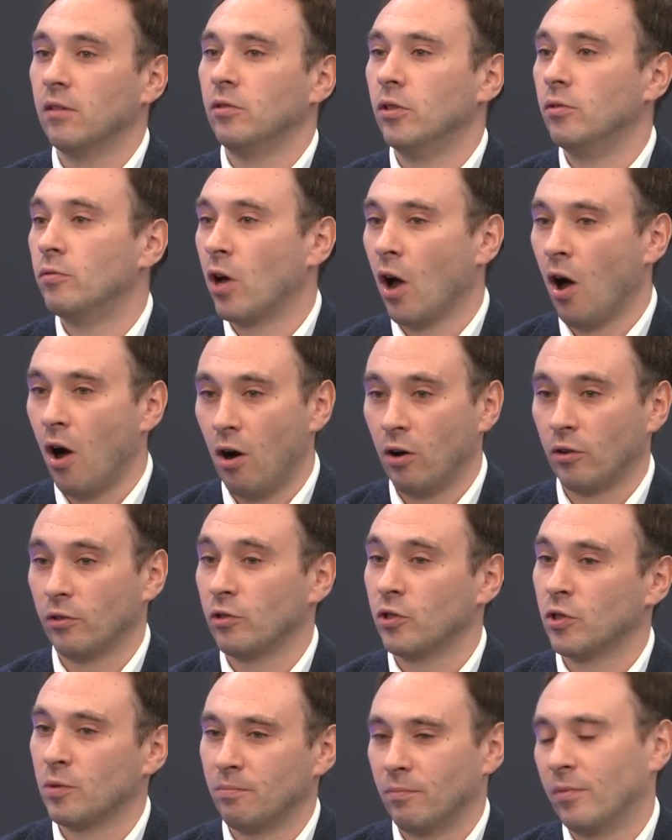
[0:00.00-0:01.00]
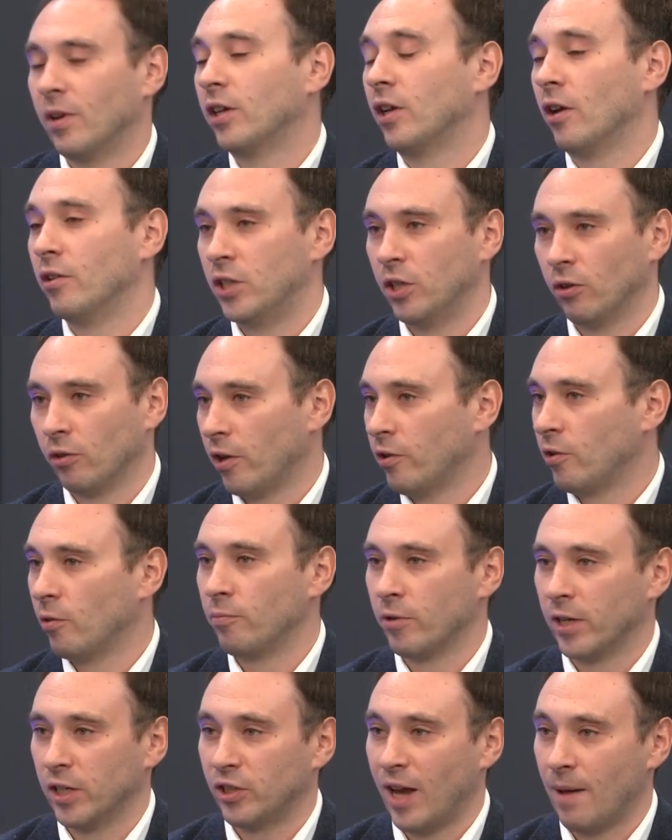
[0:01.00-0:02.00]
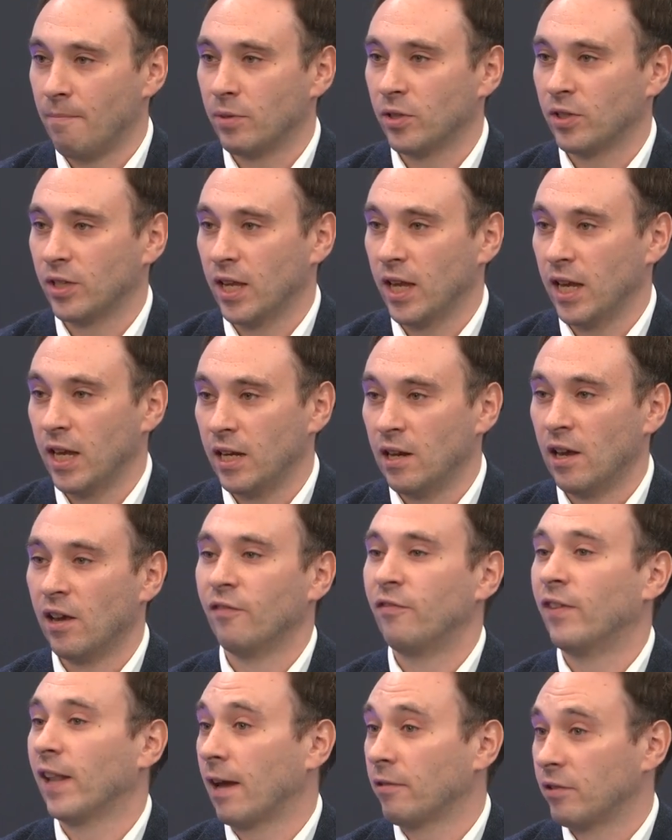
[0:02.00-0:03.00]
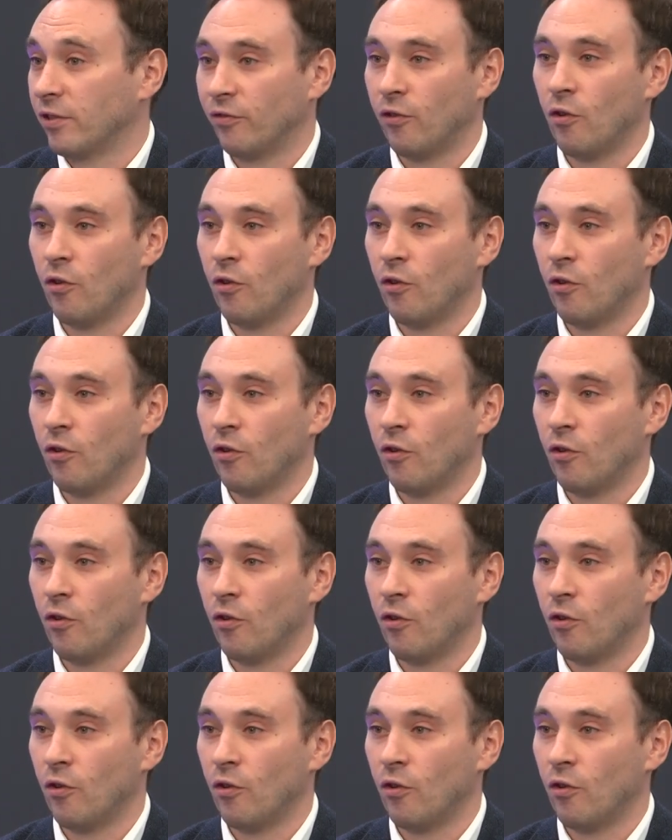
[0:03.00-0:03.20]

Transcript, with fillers: You can't go to your local British embassy, fill out a